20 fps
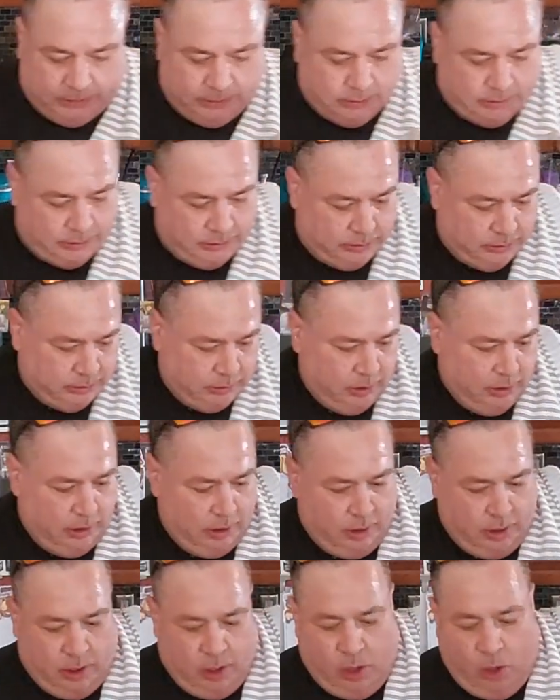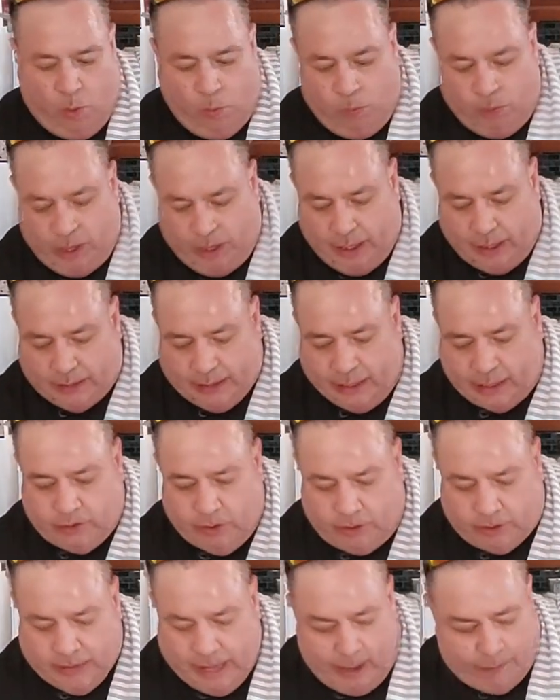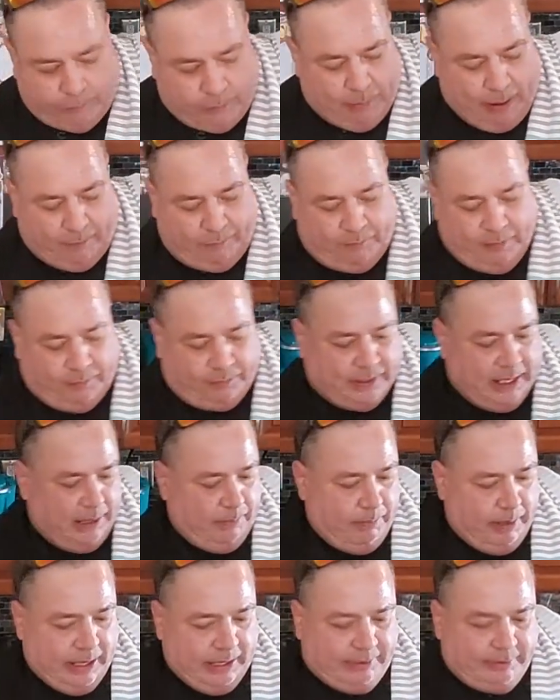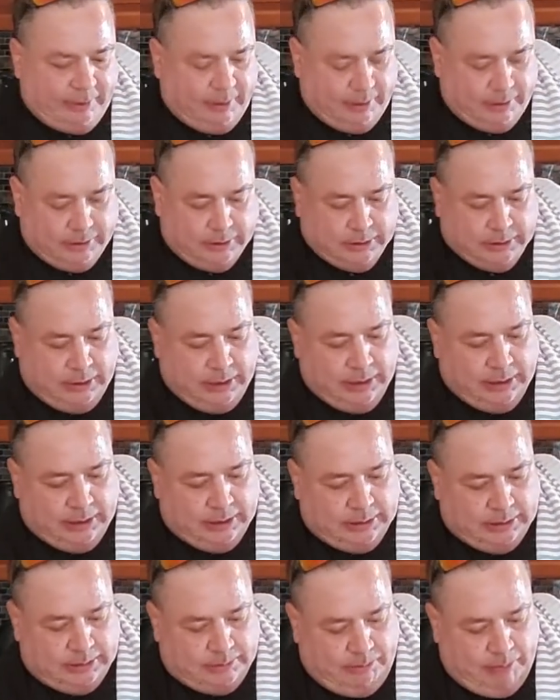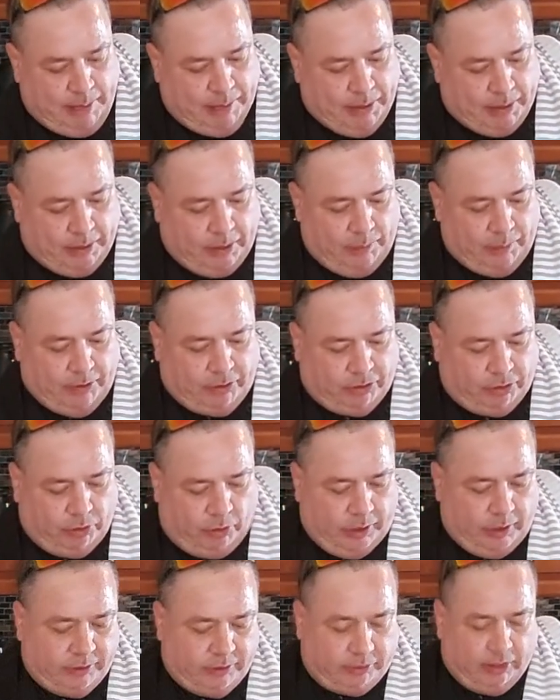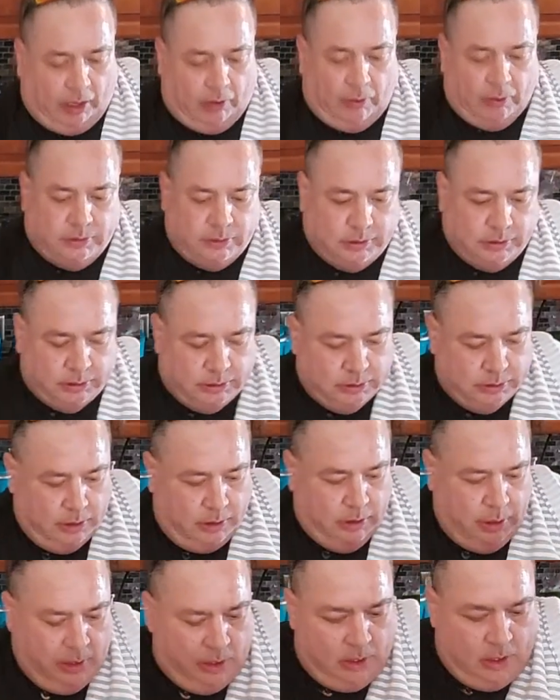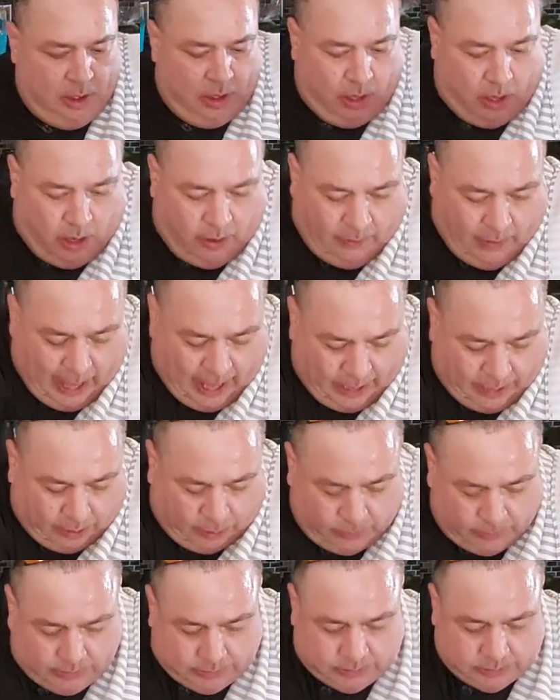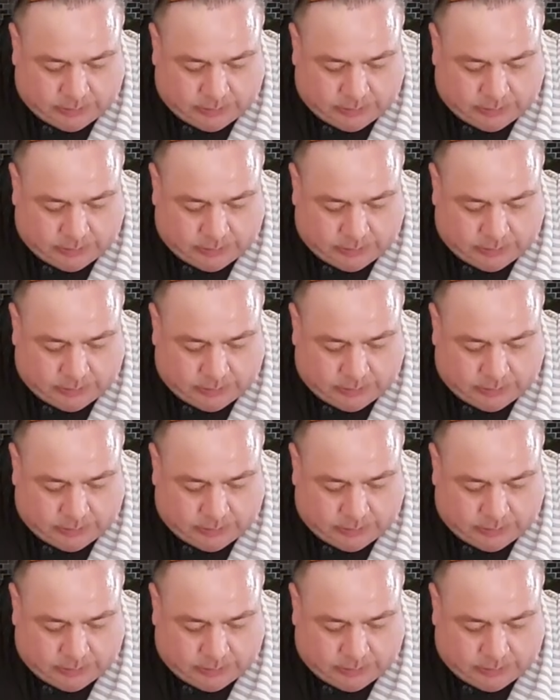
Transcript: we're going to let that cook down for about 15 minutes. Maybe a little bit shorter. So, on that note,